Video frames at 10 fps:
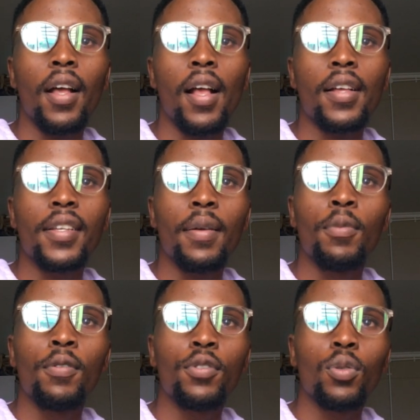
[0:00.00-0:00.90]
as I
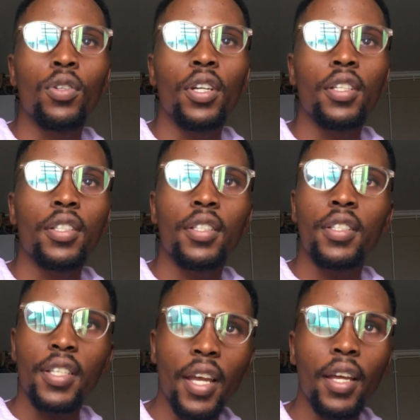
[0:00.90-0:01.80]
moved to grade
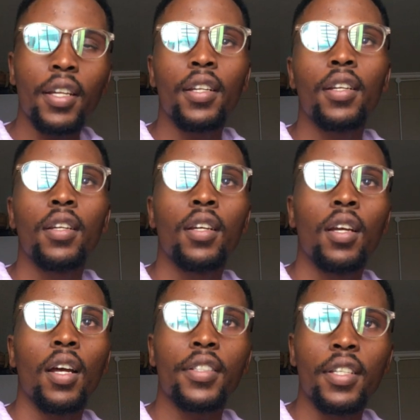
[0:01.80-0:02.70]
10,
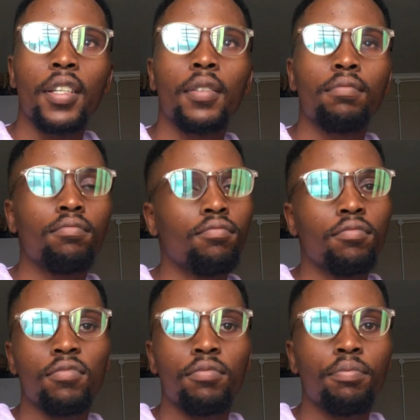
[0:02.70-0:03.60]
I didn't
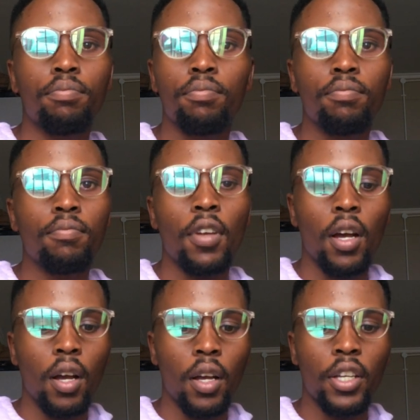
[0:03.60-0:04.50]

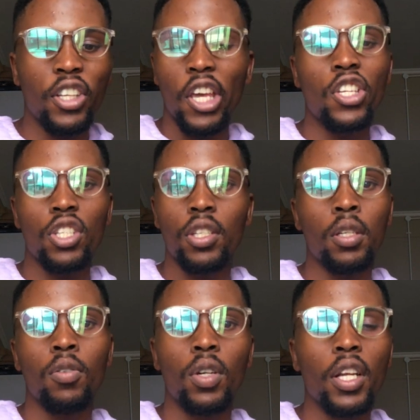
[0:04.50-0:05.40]
engage in
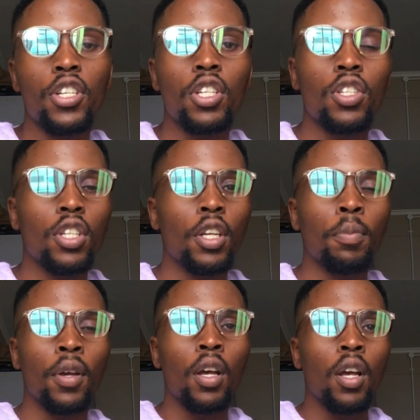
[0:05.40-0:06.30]
any relationship.
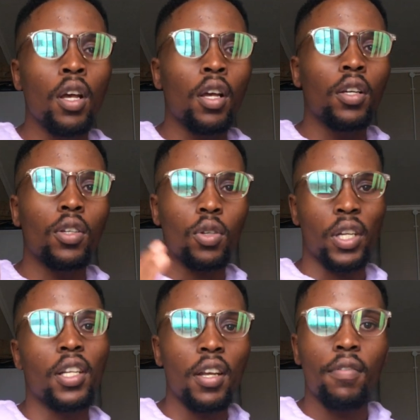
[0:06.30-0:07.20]

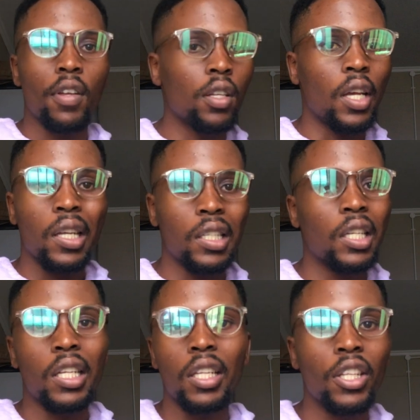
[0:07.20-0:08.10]
Grade 11, I
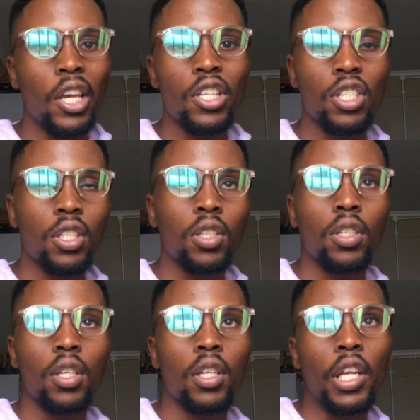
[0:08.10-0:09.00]
didn't engage in
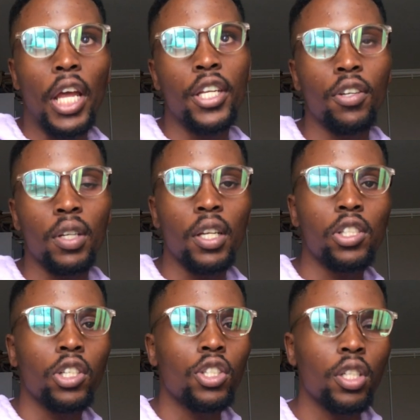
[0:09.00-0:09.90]
any
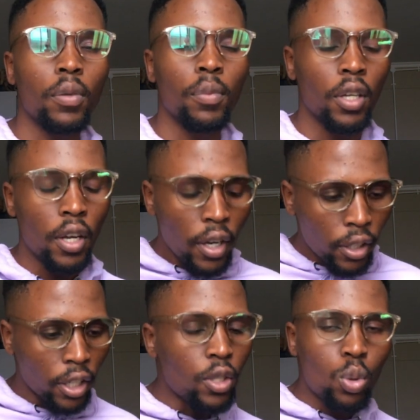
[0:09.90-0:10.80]
relationship.
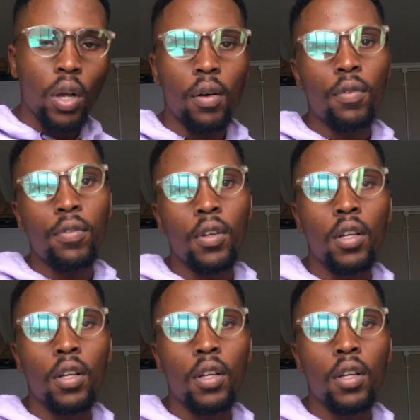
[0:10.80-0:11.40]
Grade 12,